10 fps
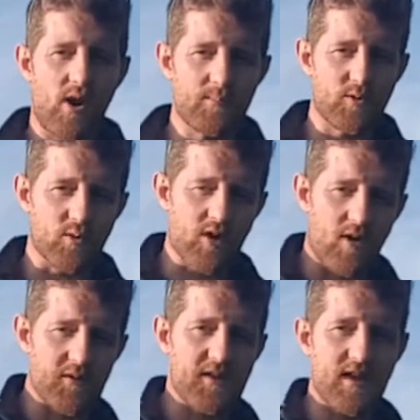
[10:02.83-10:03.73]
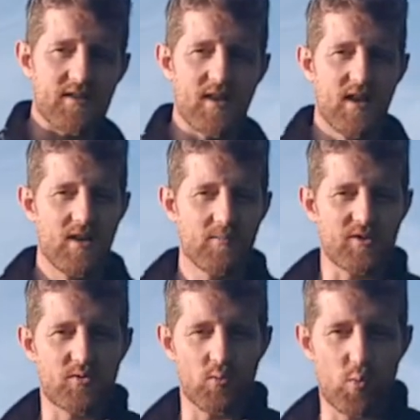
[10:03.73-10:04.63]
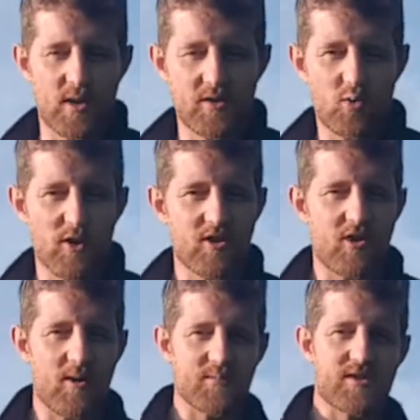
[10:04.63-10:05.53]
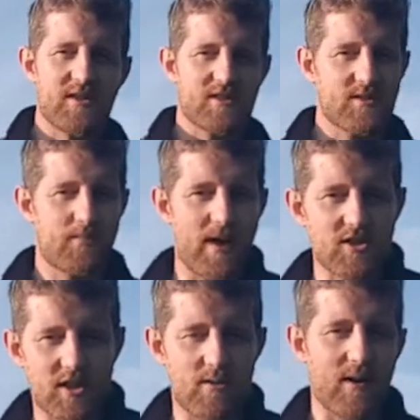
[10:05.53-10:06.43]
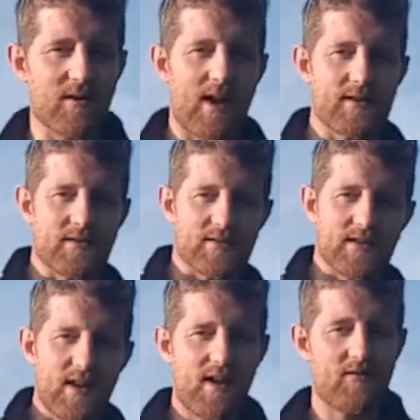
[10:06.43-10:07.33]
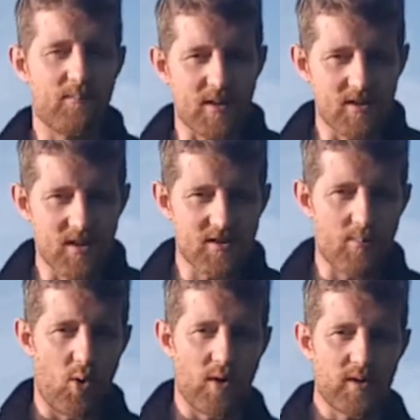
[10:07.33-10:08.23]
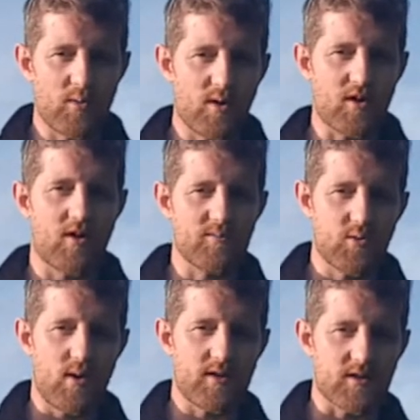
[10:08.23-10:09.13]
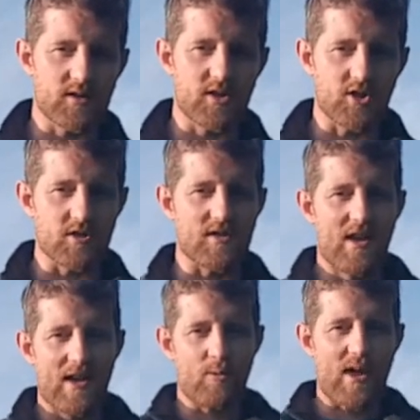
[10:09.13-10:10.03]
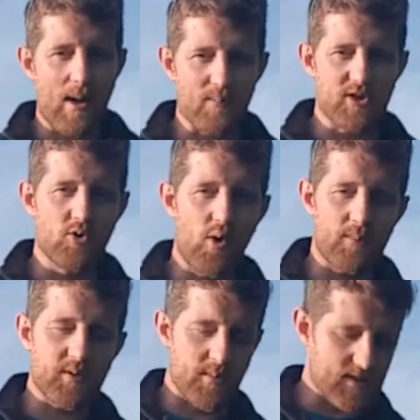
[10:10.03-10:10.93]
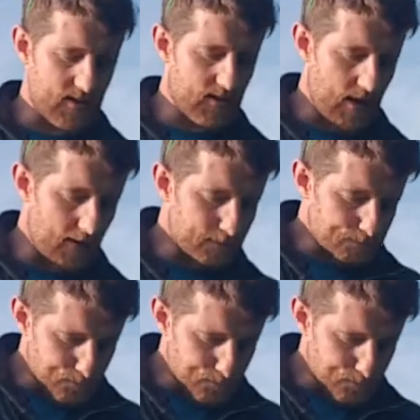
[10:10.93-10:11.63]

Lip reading: crop to recover things, but the winter wheat crops, especially around Kansas, have been disappointing when it comes to weather conditions, and we can't be too optimistic there.